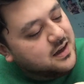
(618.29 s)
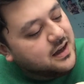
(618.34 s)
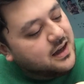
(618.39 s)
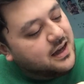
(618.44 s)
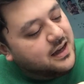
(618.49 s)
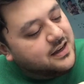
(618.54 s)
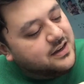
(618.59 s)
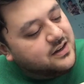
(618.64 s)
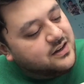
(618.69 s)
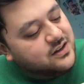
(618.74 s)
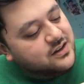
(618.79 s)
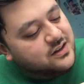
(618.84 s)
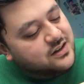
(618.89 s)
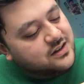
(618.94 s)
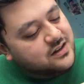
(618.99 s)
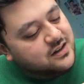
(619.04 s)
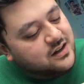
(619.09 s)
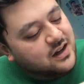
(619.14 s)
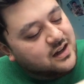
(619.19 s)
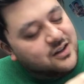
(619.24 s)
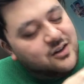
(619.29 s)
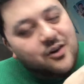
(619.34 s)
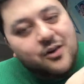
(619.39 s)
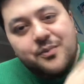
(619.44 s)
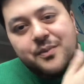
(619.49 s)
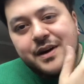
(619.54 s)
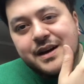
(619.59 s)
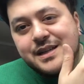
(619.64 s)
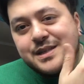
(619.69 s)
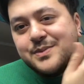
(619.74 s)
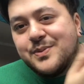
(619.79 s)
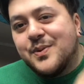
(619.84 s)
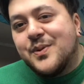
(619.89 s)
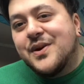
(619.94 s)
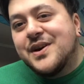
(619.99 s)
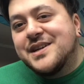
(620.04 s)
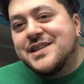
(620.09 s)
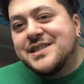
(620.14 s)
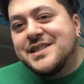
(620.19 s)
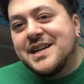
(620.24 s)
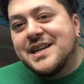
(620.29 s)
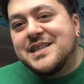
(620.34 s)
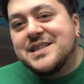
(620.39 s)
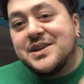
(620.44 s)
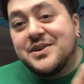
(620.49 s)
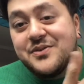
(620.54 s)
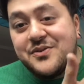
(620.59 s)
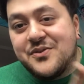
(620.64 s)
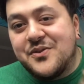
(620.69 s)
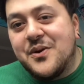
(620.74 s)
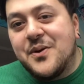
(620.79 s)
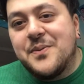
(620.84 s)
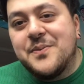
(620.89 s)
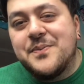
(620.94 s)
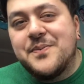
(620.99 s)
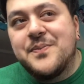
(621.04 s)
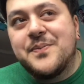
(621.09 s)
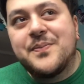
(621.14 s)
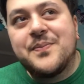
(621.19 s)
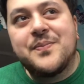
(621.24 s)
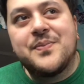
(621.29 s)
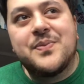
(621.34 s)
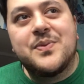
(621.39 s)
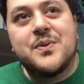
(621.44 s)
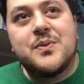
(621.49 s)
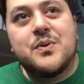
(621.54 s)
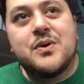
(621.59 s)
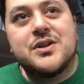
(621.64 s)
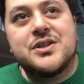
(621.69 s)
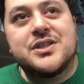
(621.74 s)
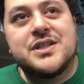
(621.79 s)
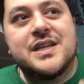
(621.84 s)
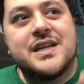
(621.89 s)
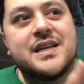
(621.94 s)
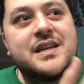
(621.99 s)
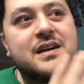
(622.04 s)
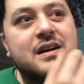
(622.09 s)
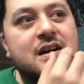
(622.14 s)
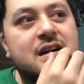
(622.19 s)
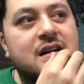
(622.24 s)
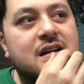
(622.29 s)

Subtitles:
And I got my inspiration actually from watching